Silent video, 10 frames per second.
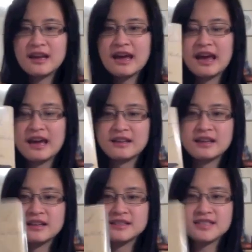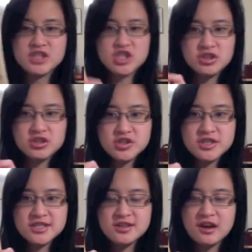and it is a
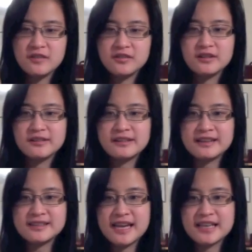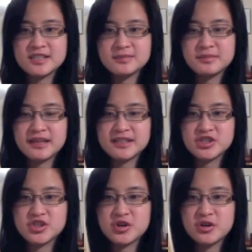children's novel that takes place
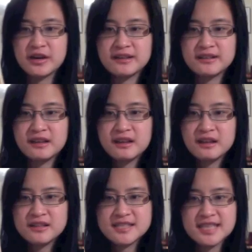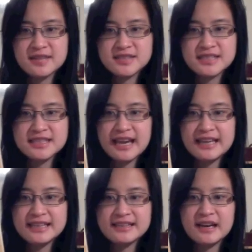during the seventeen
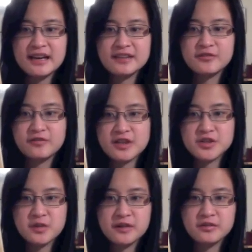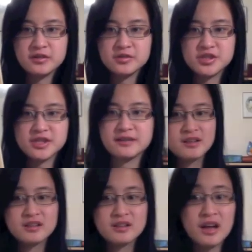eighty-nine French Revolution.
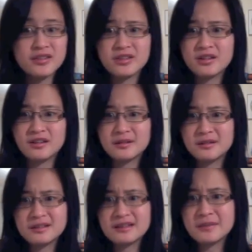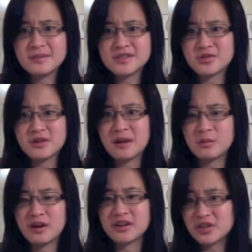Not the Les Miserables
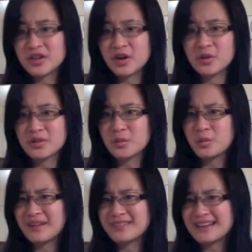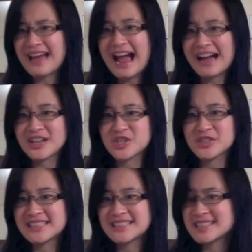one, you know, one that
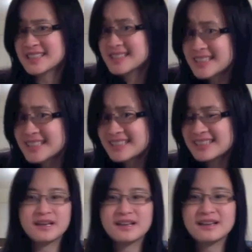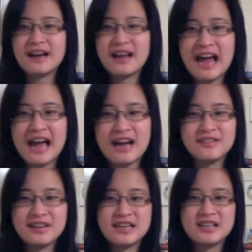actually succeeded. I have
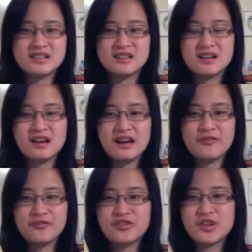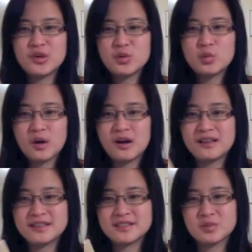hit a few
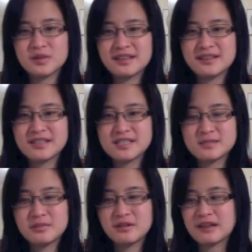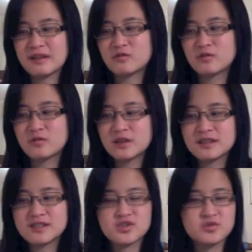walls within this book. I've
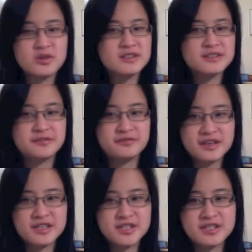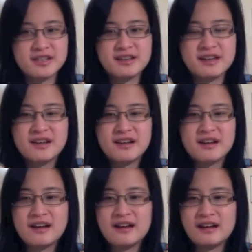really struggled to finish it.
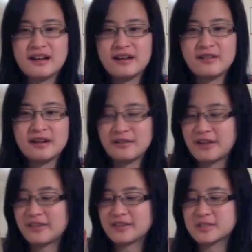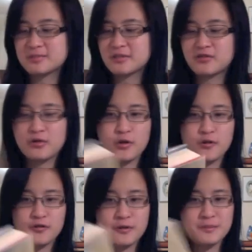I, I've had this book for
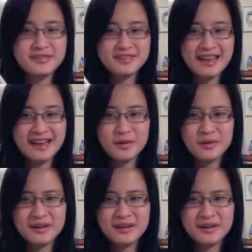over a month now,